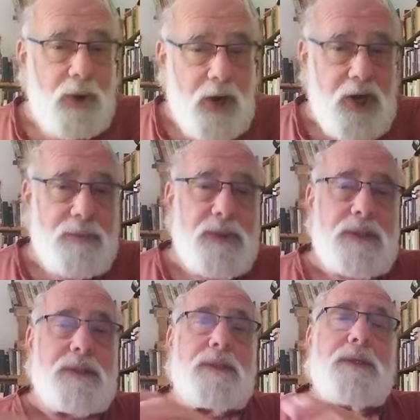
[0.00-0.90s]

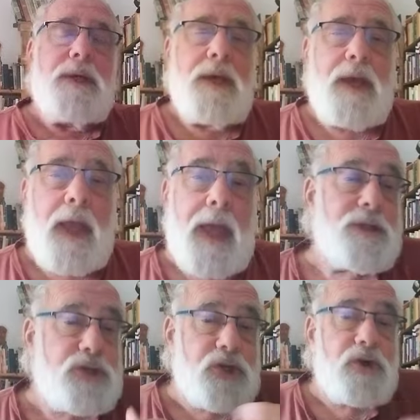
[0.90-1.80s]
parliament,
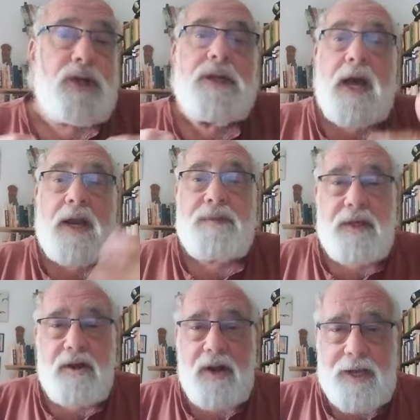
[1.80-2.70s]
and certainly not of
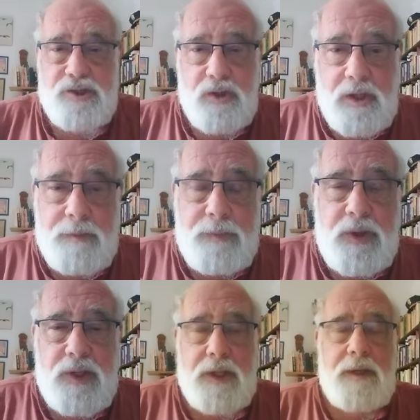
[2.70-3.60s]
the international
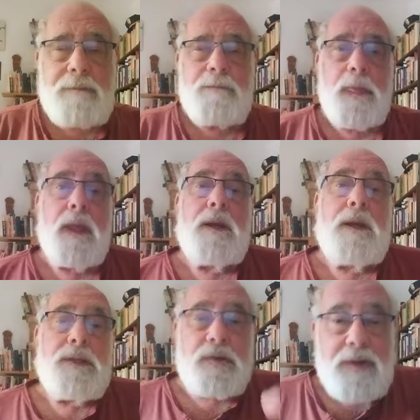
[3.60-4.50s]
community.
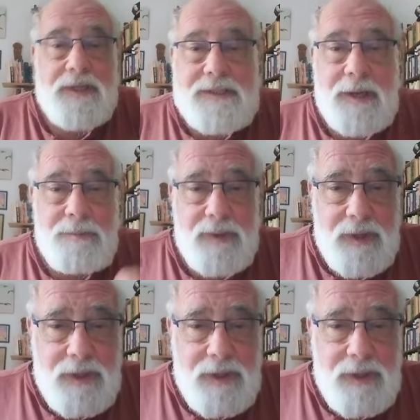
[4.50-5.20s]
There is some